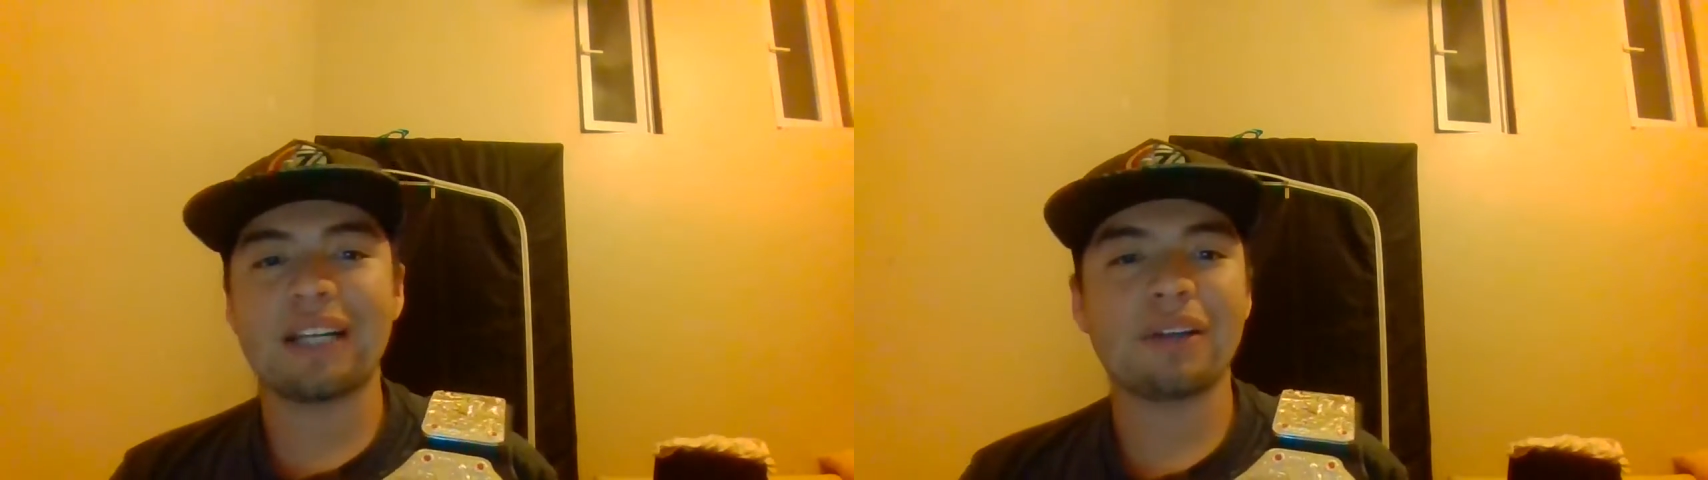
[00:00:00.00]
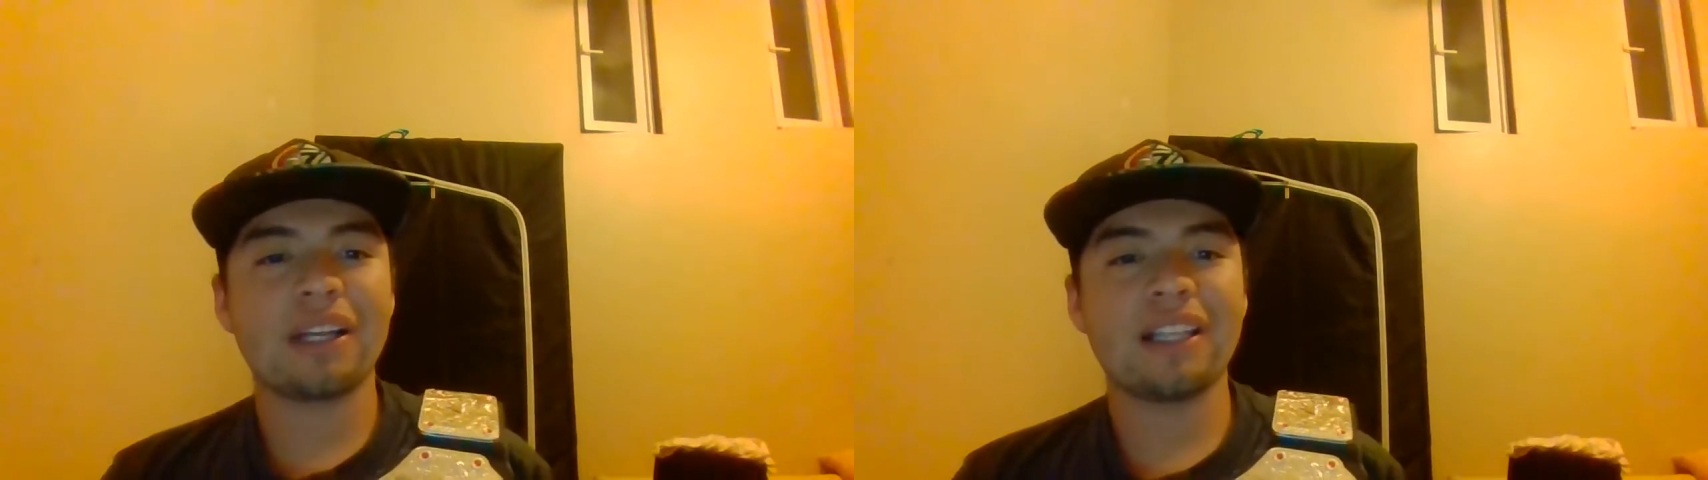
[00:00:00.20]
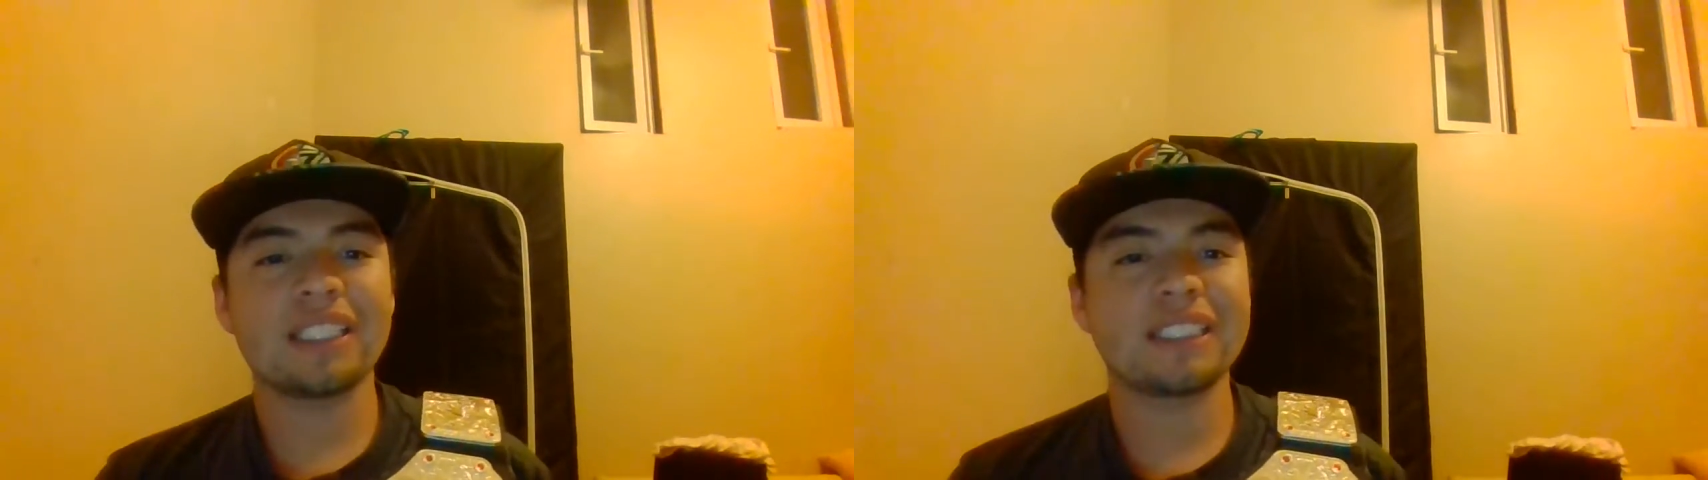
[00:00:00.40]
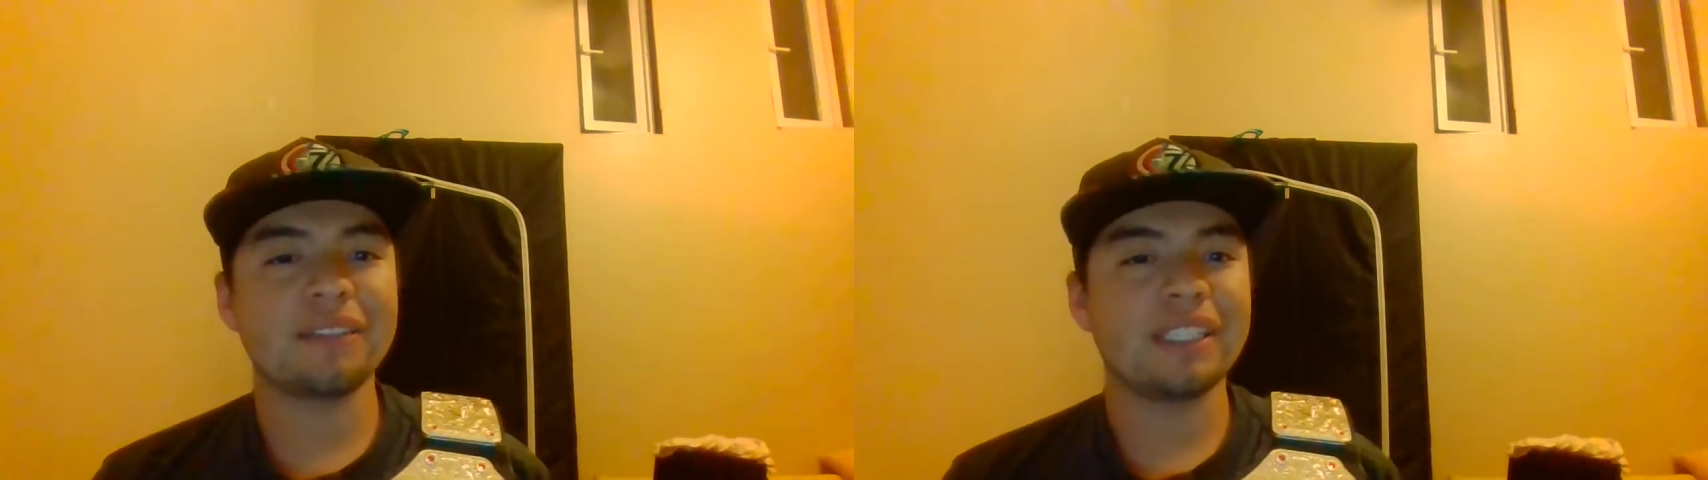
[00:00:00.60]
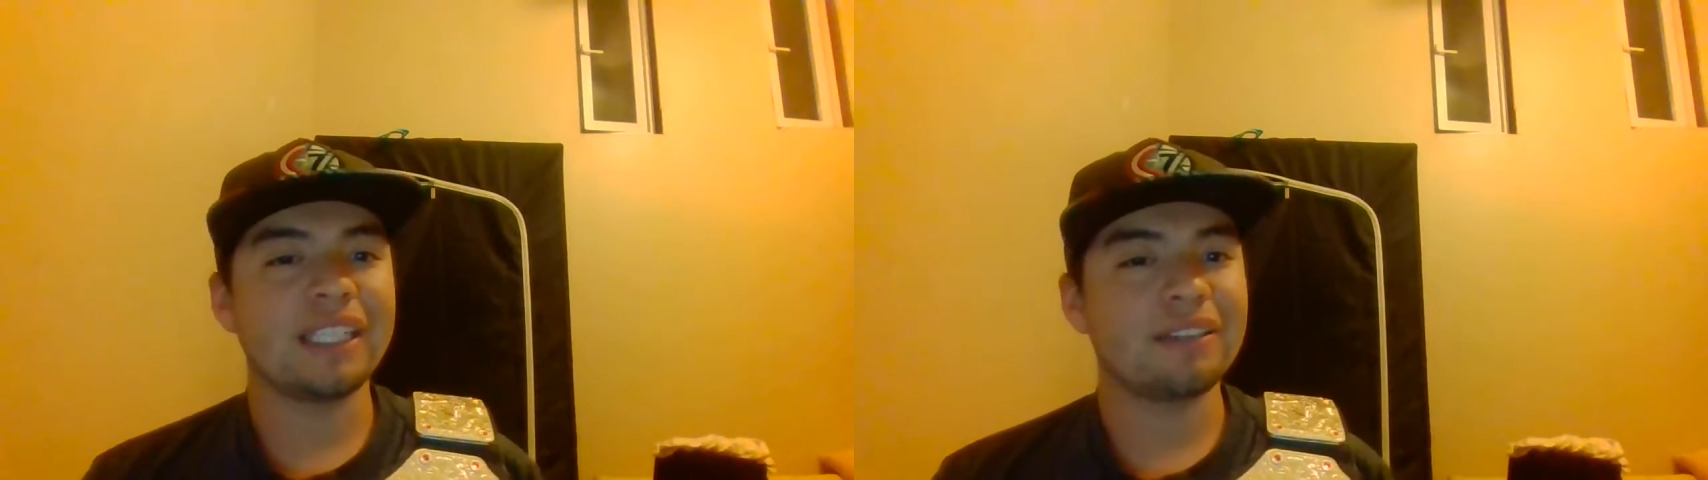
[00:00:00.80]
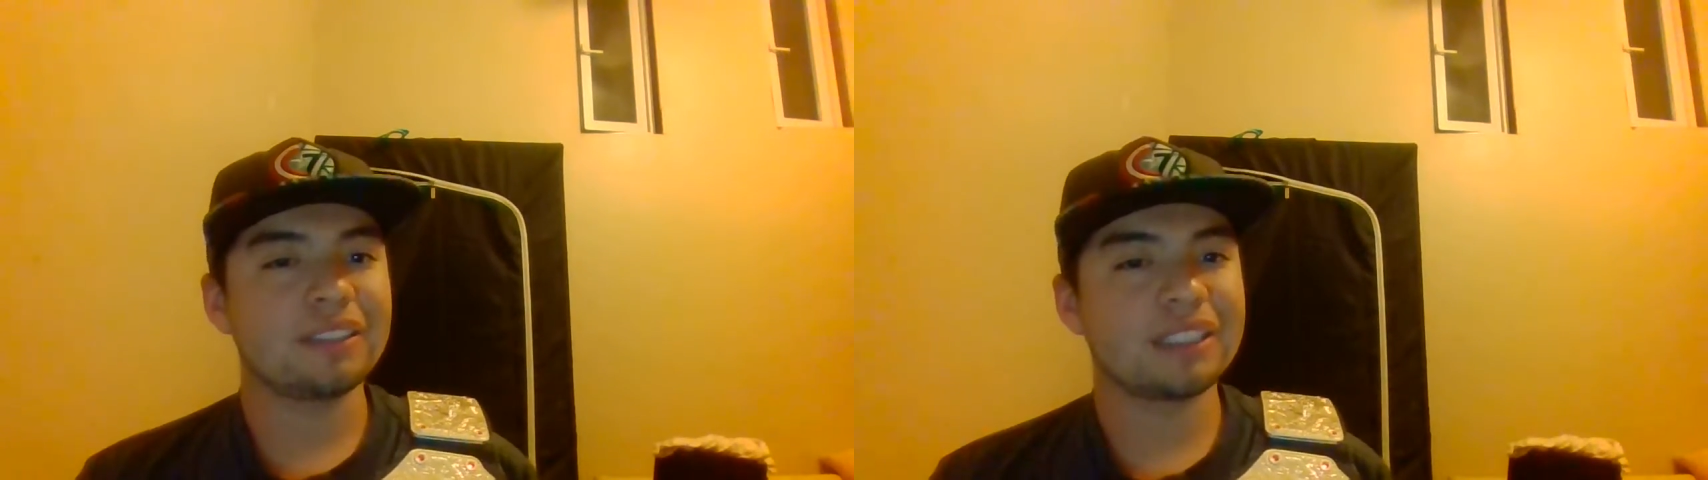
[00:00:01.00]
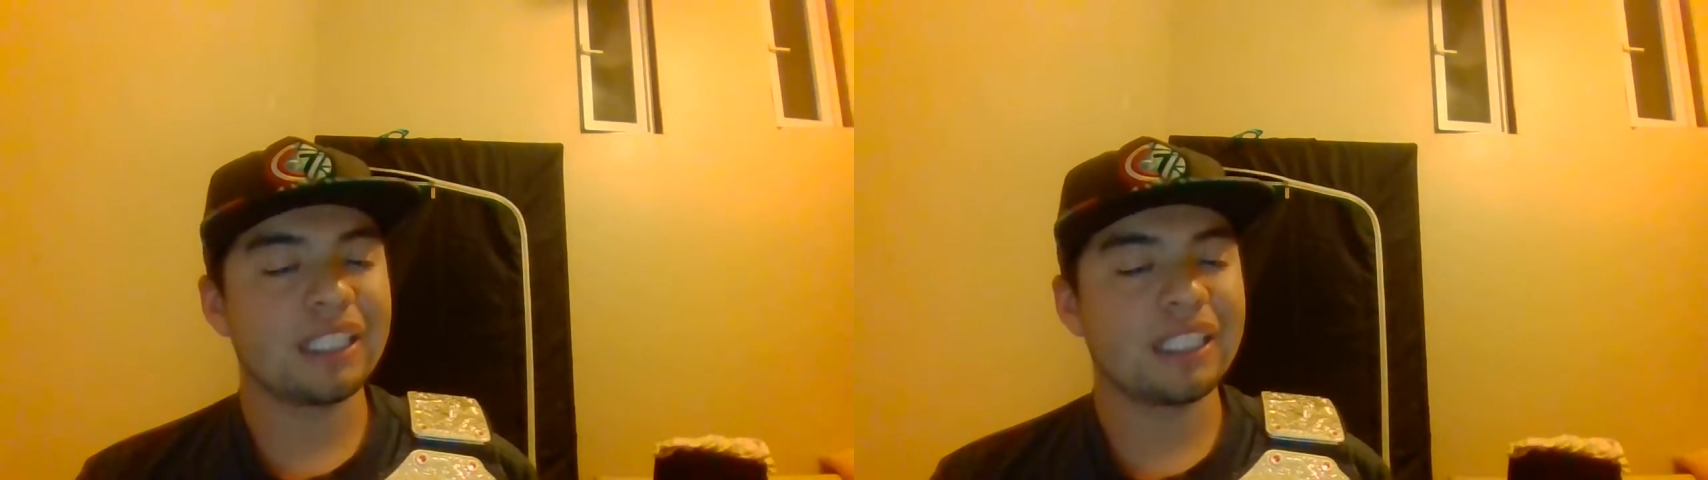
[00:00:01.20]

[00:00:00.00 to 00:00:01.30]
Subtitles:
I would call it something else.